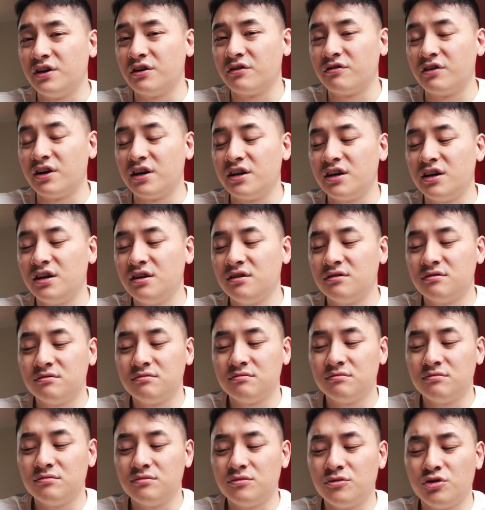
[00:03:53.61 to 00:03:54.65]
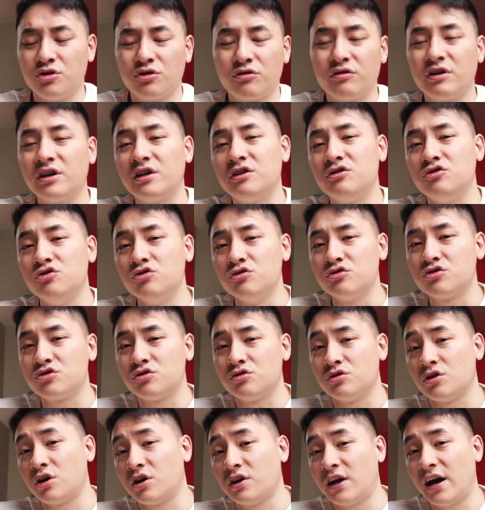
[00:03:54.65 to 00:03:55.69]
already, you're already used to
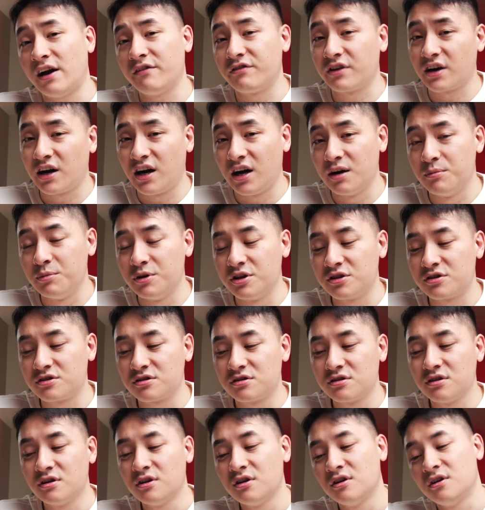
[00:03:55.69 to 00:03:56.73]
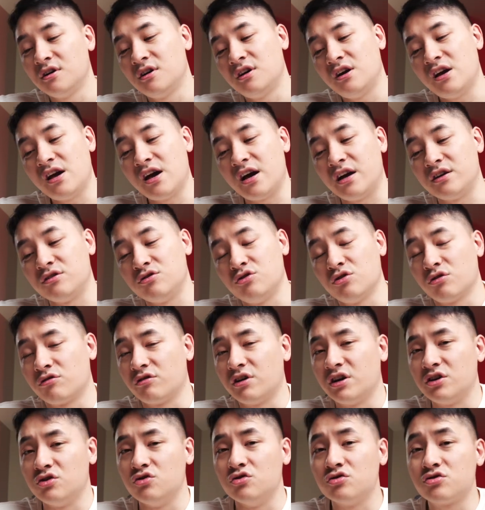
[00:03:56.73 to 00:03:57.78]
not having IBIS and you're
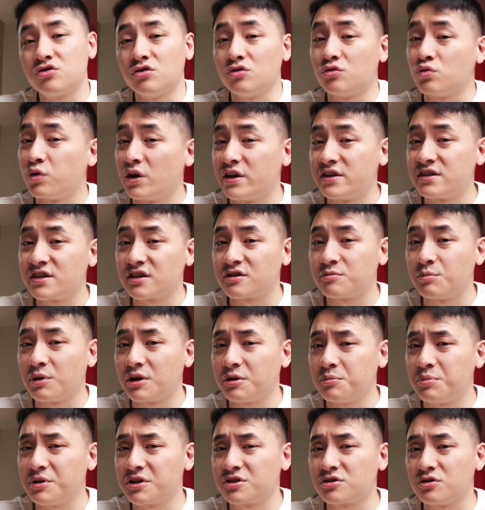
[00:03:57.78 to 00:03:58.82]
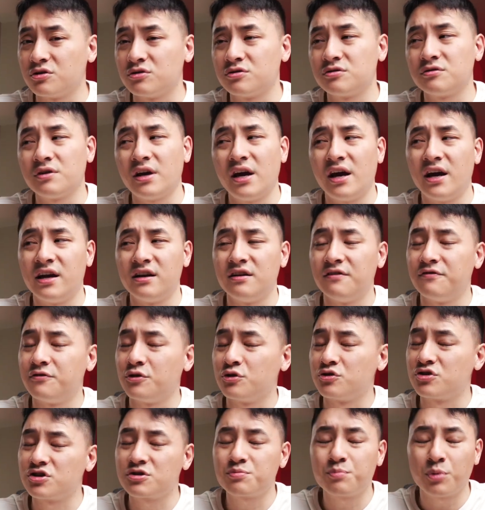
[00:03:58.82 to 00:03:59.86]
already used to 26 megapixels, and if you're
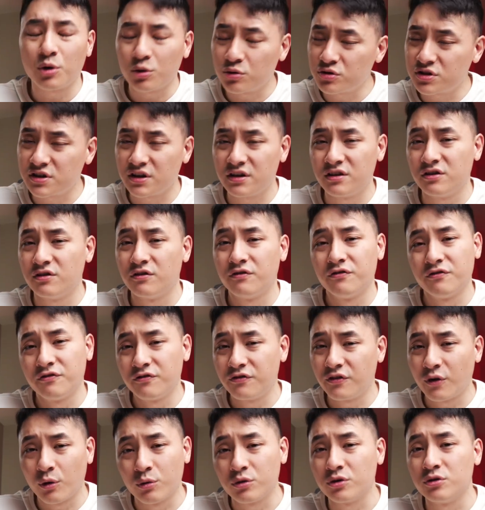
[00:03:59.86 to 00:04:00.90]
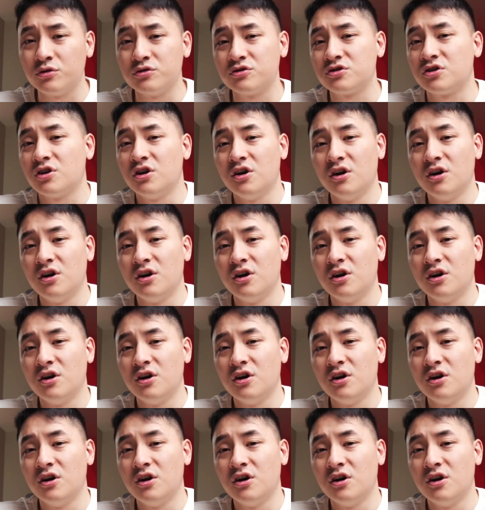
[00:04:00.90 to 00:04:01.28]
just posting your photos